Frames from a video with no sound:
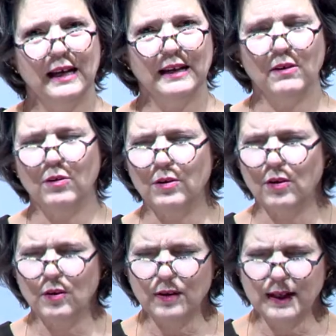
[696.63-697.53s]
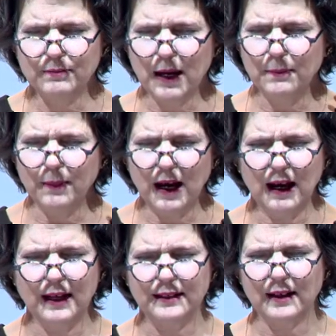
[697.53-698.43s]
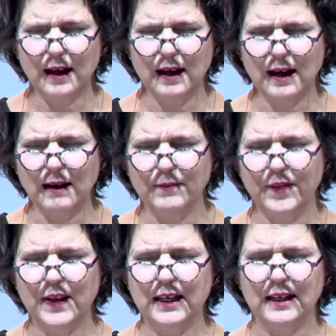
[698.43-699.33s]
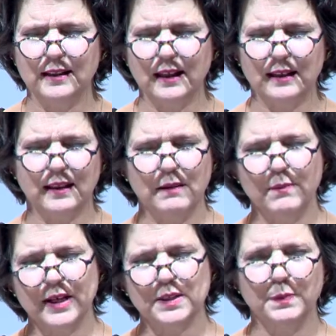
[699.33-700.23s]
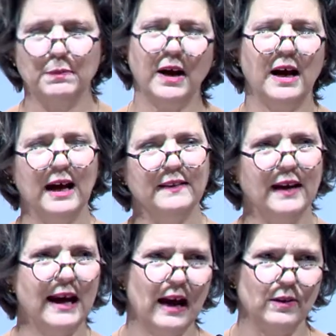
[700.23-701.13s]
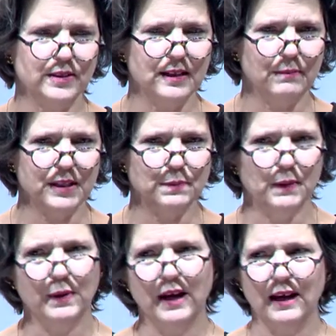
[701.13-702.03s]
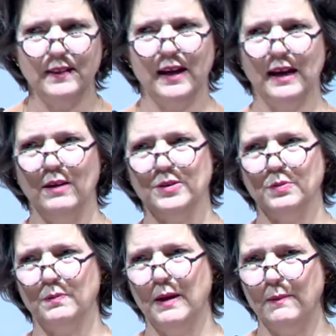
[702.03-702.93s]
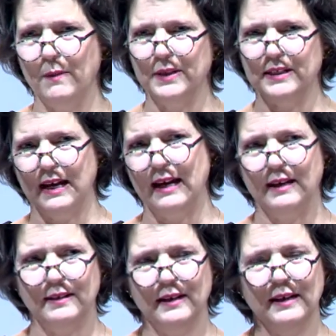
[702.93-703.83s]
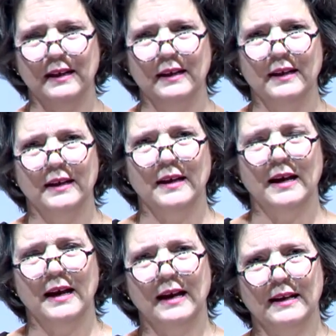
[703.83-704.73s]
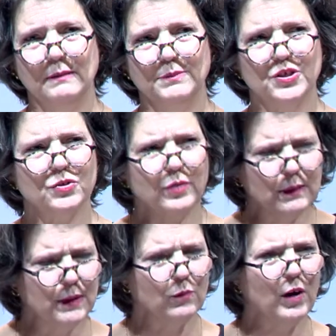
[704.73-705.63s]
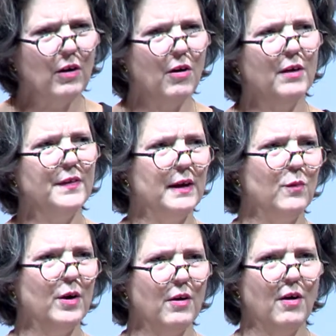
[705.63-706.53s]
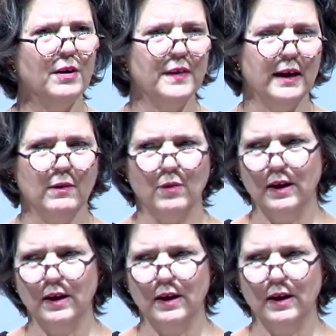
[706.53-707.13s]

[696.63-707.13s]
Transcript: and in my mind, I'm thinking that they must be behind the house. They must be behind the house with my mom and dad. And I'm screaming, where are they? Where are they?